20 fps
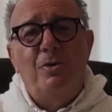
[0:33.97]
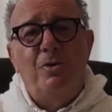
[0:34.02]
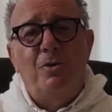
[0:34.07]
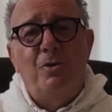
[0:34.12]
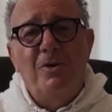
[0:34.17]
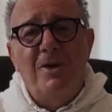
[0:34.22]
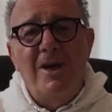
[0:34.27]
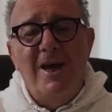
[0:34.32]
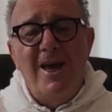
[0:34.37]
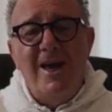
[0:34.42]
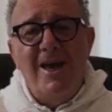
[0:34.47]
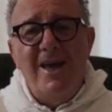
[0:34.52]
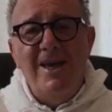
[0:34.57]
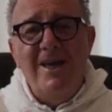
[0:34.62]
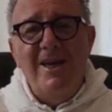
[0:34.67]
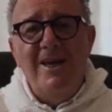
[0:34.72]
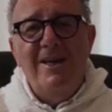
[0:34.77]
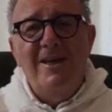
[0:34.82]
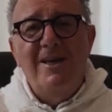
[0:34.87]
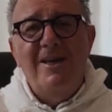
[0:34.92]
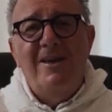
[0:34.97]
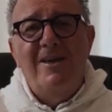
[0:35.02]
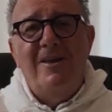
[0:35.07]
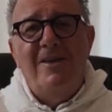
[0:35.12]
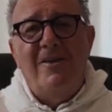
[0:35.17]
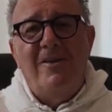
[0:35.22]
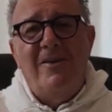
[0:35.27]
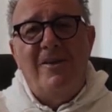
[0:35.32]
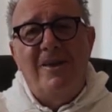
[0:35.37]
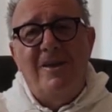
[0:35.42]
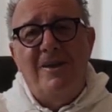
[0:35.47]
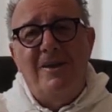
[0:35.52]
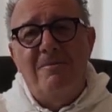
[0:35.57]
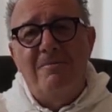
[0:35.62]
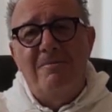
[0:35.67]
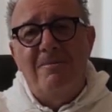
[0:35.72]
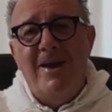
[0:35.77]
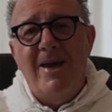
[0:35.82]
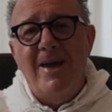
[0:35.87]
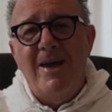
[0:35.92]
Today, the
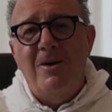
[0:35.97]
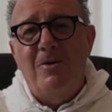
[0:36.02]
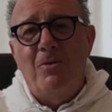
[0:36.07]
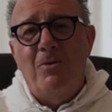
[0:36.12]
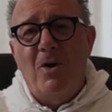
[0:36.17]
main